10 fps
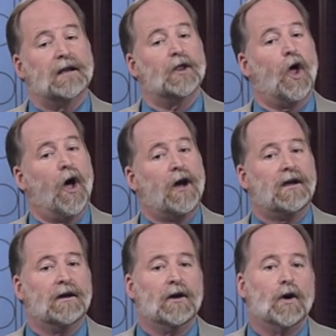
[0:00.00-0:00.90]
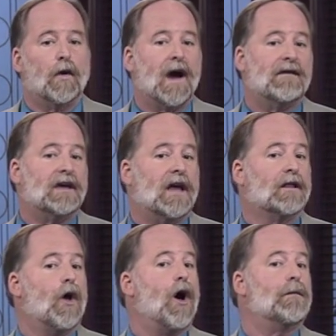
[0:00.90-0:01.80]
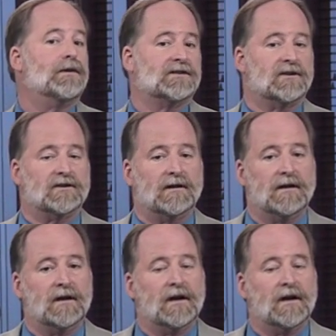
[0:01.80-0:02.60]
long or having a long position,